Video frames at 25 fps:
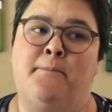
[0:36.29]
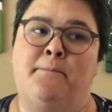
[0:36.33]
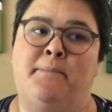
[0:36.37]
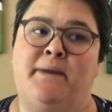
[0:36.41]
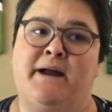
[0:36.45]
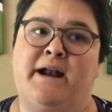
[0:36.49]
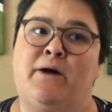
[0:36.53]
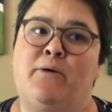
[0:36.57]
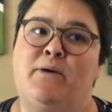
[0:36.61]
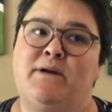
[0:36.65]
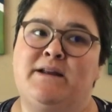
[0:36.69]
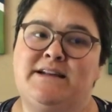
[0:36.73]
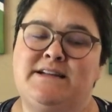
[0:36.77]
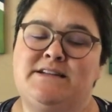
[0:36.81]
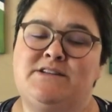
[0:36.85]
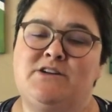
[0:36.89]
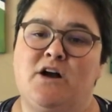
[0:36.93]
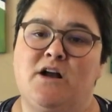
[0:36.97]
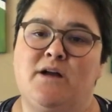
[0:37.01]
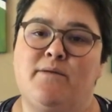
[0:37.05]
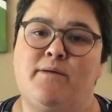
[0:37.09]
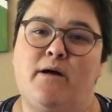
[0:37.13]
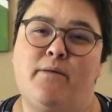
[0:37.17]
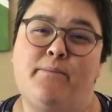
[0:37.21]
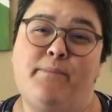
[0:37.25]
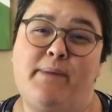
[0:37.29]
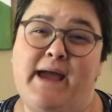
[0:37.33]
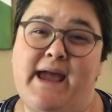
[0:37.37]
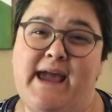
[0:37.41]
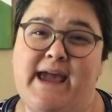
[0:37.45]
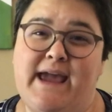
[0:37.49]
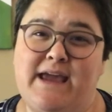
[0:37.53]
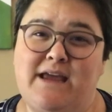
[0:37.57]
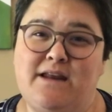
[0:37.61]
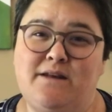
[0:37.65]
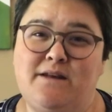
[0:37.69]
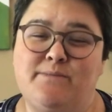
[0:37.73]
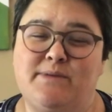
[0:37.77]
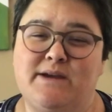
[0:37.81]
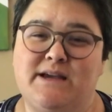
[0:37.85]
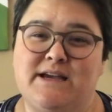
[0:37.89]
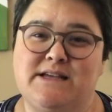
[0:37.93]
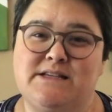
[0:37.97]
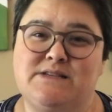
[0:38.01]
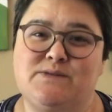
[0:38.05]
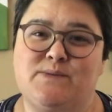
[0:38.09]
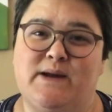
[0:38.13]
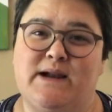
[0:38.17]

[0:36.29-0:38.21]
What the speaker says: But I wanted to talk about pain because